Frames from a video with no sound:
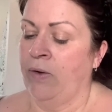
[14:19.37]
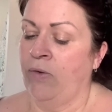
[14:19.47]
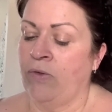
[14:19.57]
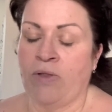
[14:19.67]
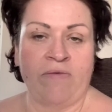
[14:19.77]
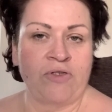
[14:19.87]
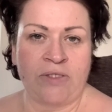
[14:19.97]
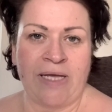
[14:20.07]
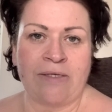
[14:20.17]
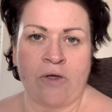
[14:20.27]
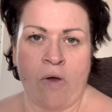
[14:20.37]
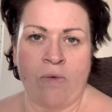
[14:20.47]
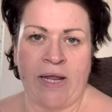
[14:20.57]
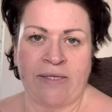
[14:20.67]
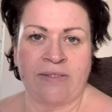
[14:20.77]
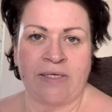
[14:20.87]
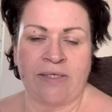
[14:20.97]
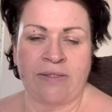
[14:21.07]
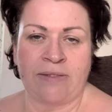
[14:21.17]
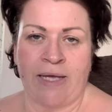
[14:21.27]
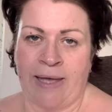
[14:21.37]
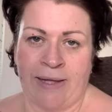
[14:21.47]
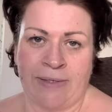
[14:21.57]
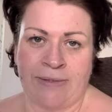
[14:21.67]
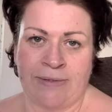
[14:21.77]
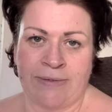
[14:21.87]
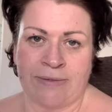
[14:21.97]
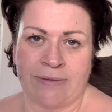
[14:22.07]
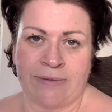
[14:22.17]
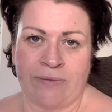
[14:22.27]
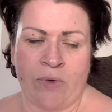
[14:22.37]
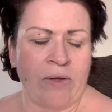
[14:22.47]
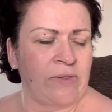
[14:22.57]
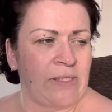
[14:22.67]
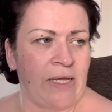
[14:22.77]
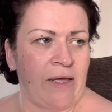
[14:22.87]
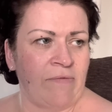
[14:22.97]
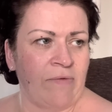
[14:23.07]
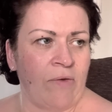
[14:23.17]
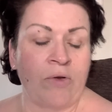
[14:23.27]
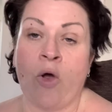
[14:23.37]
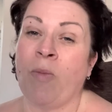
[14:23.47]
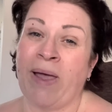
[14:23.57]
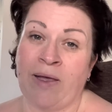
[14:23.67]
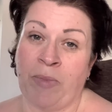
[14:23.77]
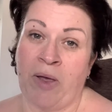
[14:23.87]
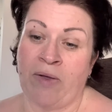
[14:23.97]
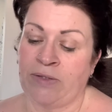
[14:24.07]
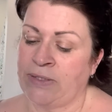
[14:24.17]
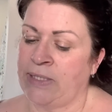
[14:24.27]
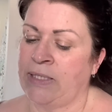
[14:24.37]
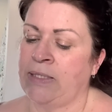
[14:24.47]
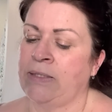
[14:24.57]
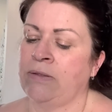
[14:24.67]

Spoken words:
Although they've just had a whole lettuce and what else do they have? Oh, and a whole bag of parsley.